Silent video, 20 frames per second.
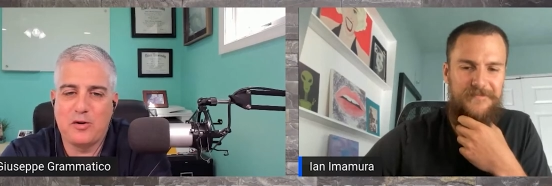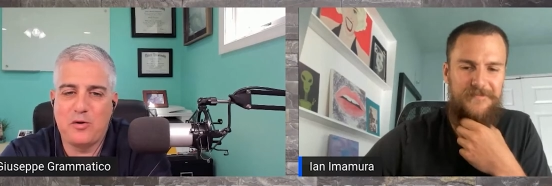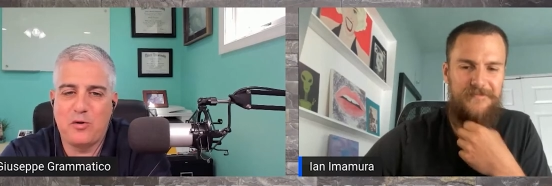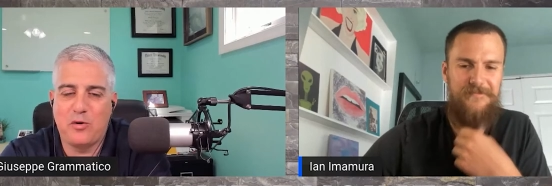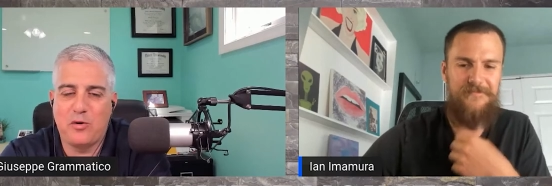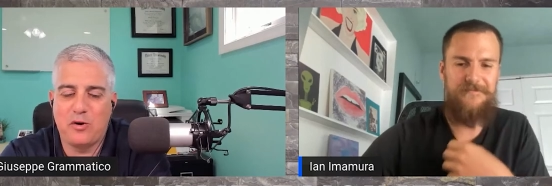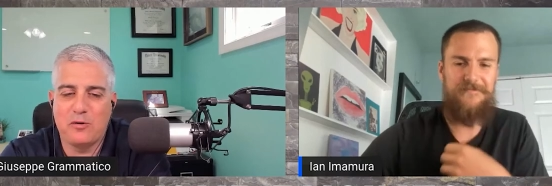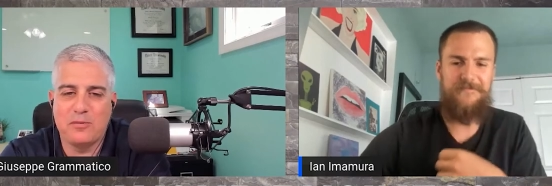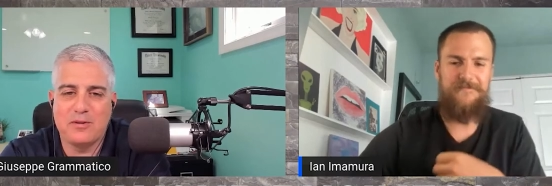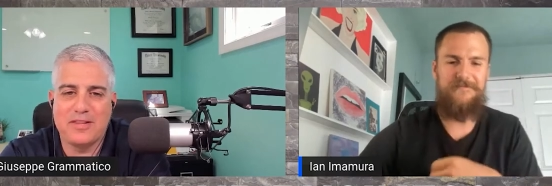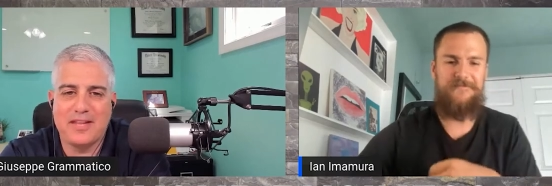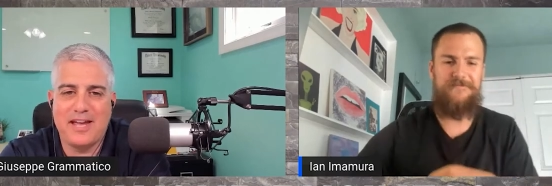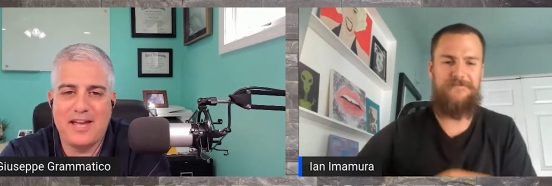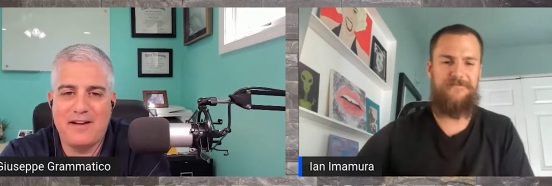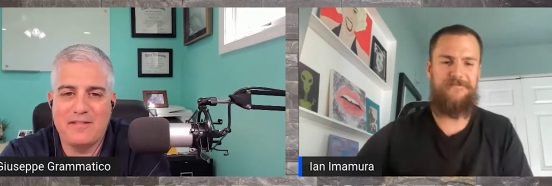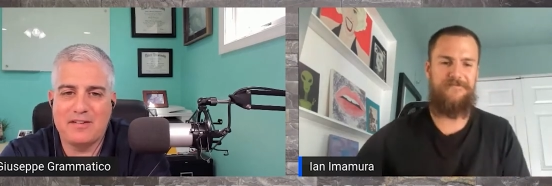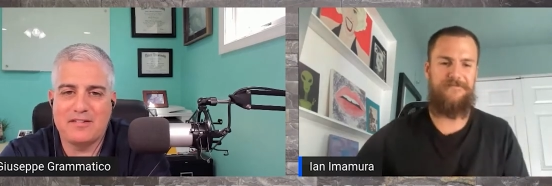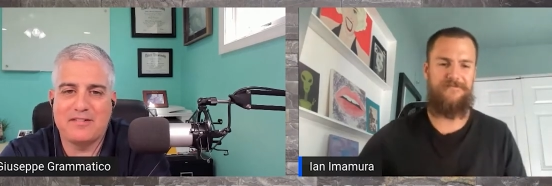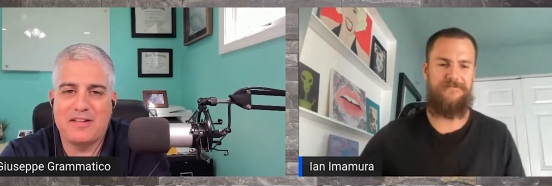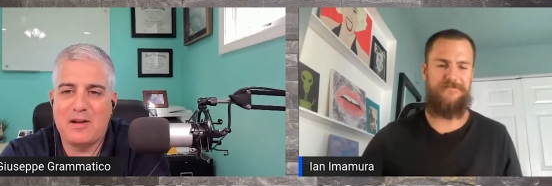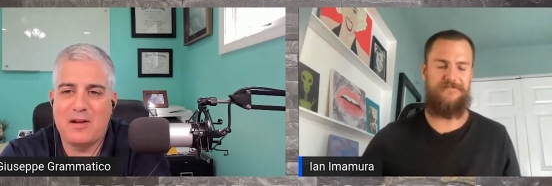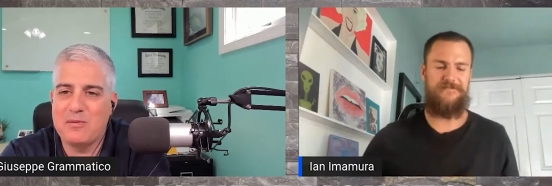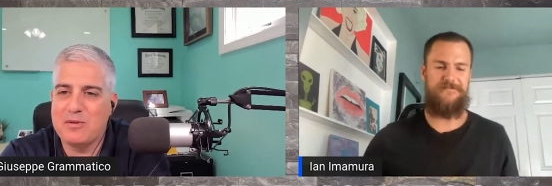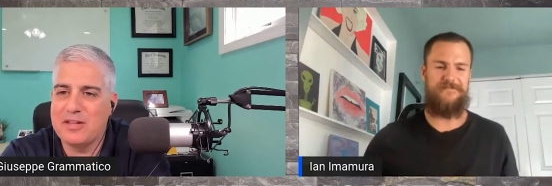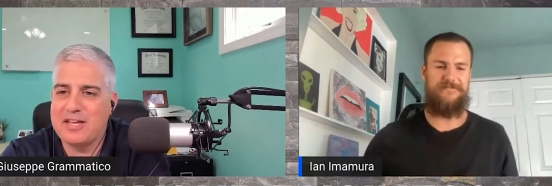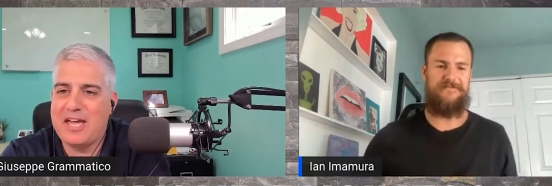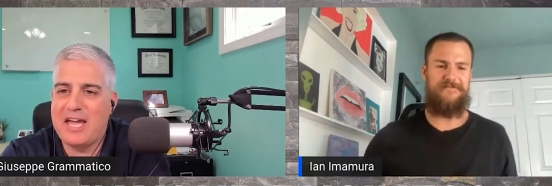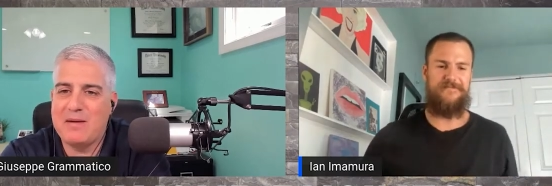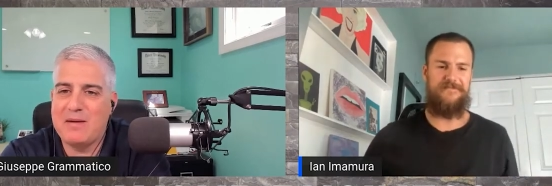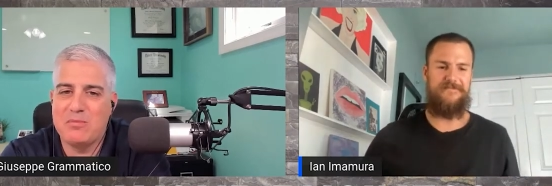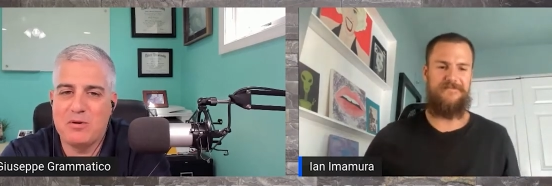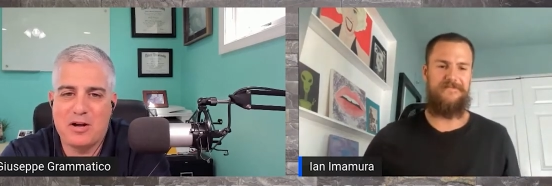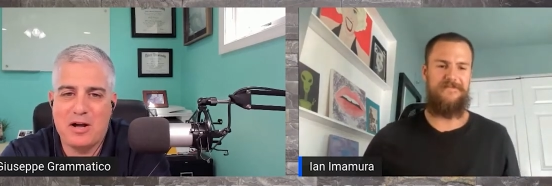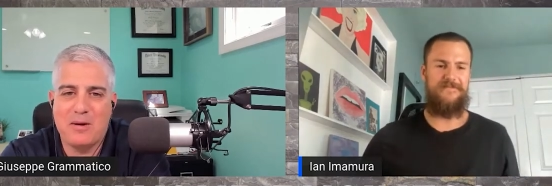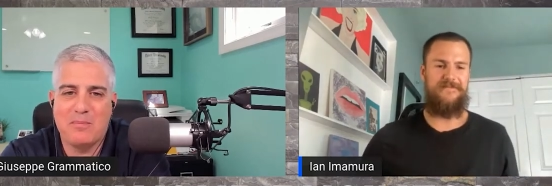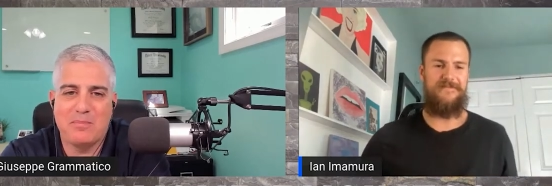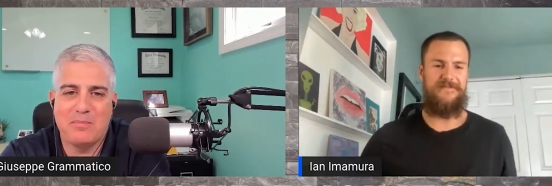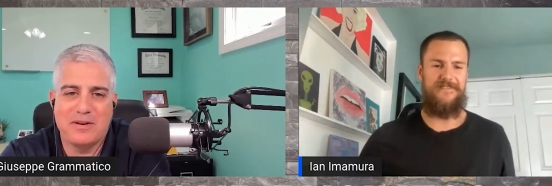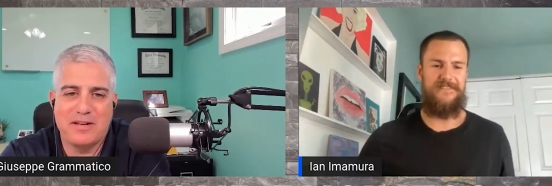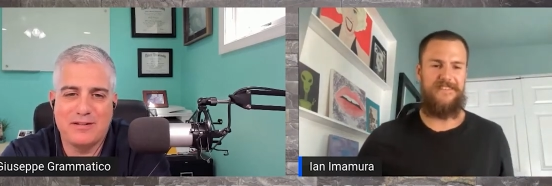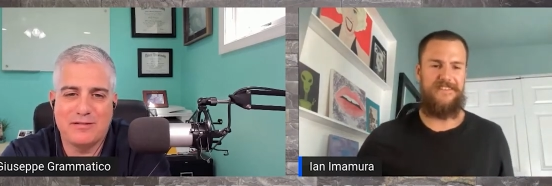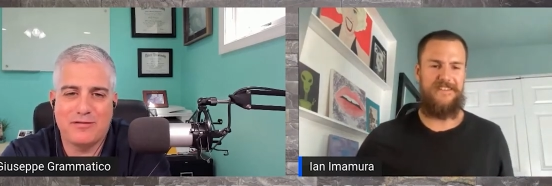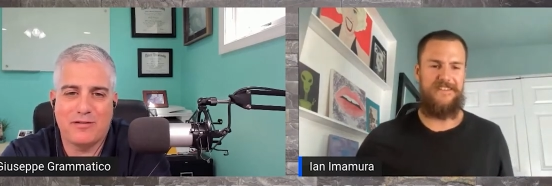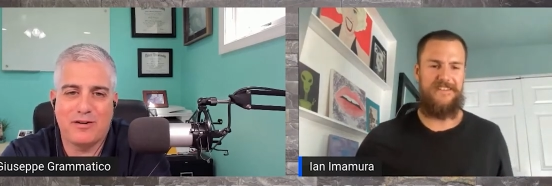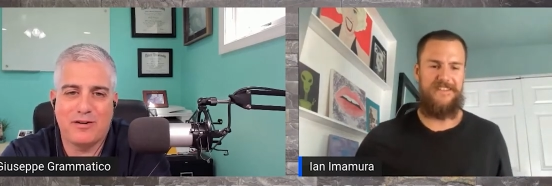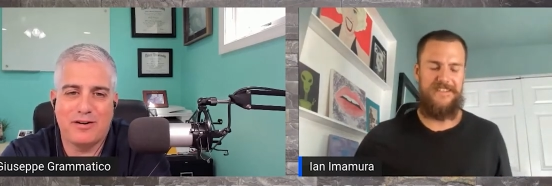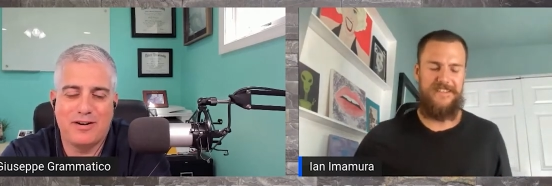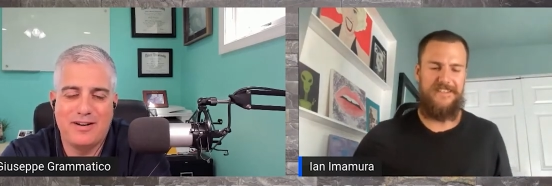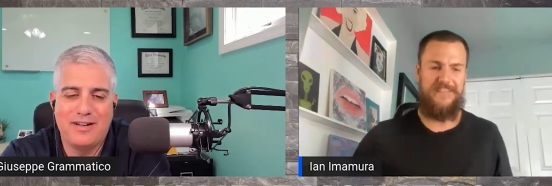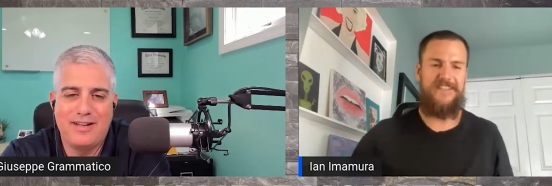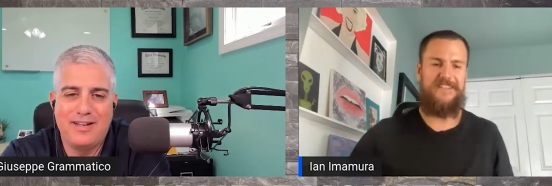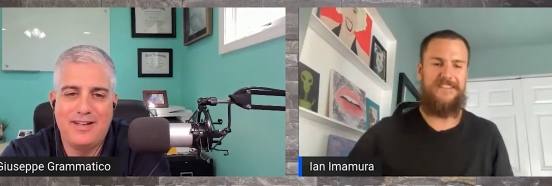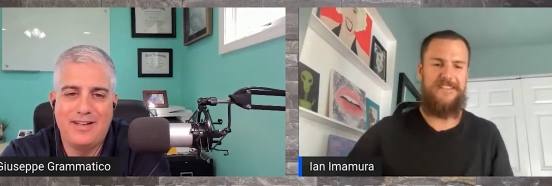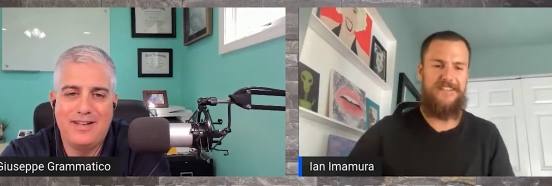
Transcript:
Speaker 1: the cord, but they have to stay with the cable companies for